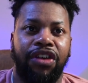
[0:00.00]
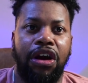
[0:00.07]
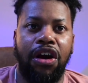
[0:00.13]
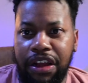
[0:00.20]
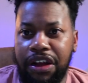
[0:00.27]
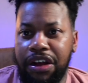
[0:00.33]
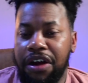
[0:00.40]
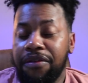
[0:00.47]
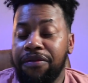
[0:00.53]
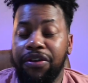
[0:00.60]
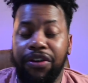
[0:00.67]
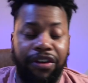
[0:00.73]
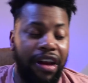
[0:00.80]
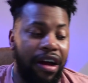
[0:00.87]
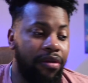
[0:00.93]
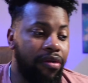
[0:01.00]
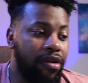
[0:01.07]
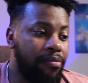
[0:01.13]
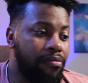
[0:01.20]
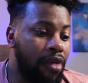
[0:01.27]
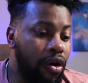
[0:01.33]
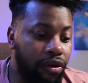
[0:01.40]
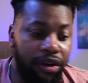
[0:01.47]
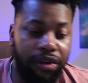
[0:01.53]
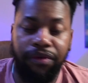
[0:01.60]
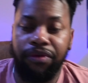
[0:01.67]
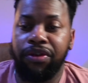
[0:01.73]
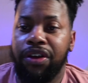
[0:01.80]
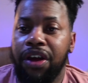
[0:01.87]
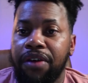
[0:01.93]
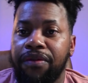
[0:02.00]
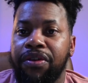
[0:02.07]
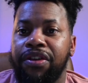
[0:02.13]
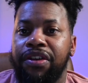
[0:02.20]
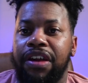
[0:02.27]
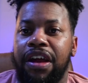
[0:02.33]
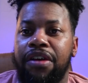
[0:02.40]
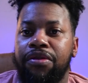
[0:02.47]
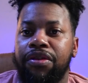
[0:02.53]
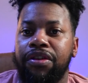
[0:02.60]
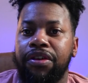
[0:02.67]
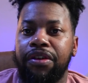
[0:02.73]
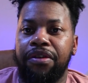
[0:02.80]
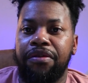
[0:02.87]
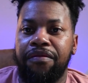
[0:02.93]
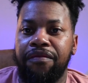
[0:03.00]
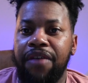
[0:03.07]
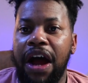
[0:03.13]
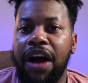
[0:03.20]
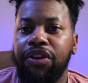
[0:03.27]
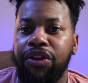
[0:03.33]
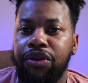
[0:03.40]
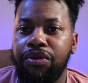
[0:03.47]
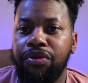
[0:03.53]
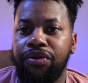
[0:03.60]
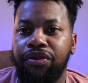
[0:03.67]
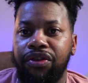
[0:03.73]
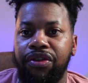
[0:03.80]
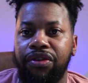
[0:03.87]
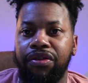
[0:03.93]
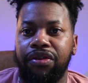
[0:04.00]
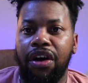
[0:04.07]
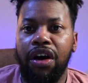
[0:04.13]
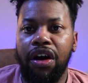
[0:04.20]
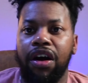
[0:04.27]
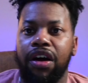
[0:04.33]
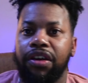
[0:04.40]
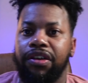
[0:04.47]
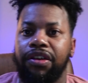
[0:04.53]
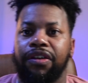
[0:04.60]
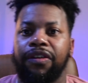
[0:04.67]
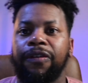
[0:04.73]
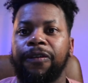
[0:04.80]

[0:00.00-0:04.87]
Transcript: The heart governs our motives, governs our values. The heart.